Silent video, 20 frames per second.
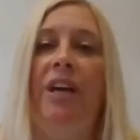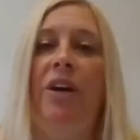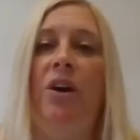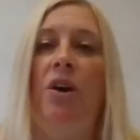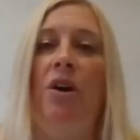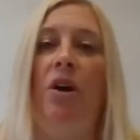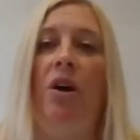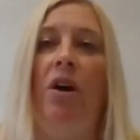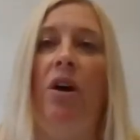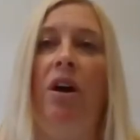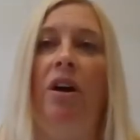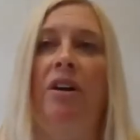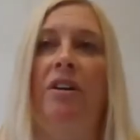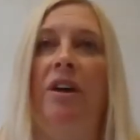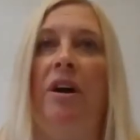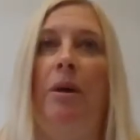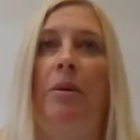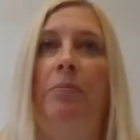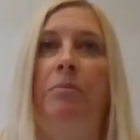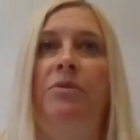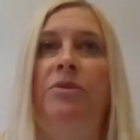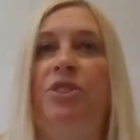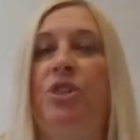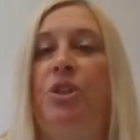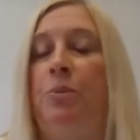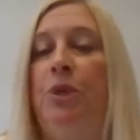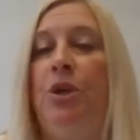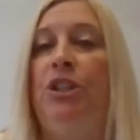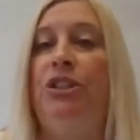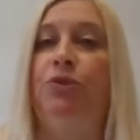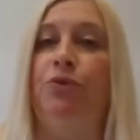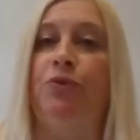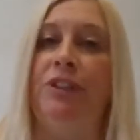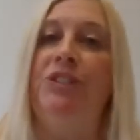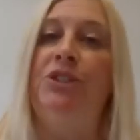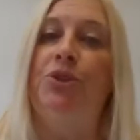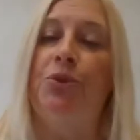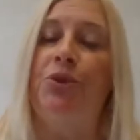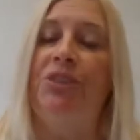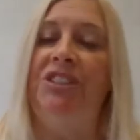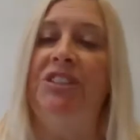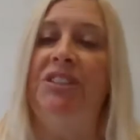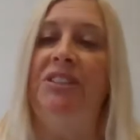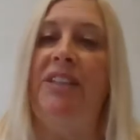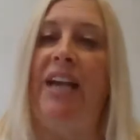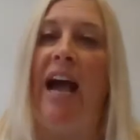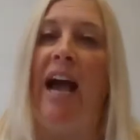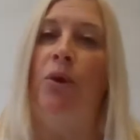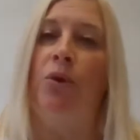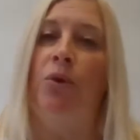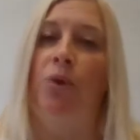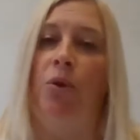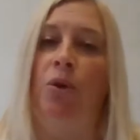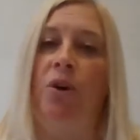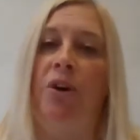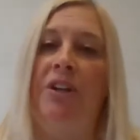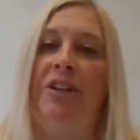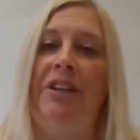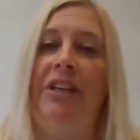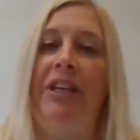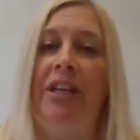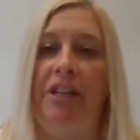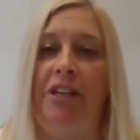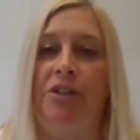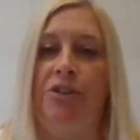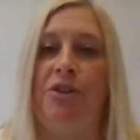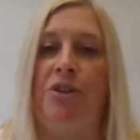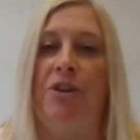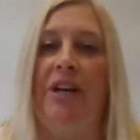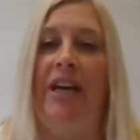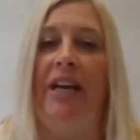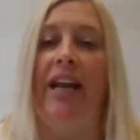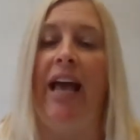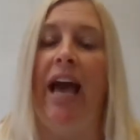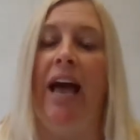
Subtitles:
there are some good resources out on the internet.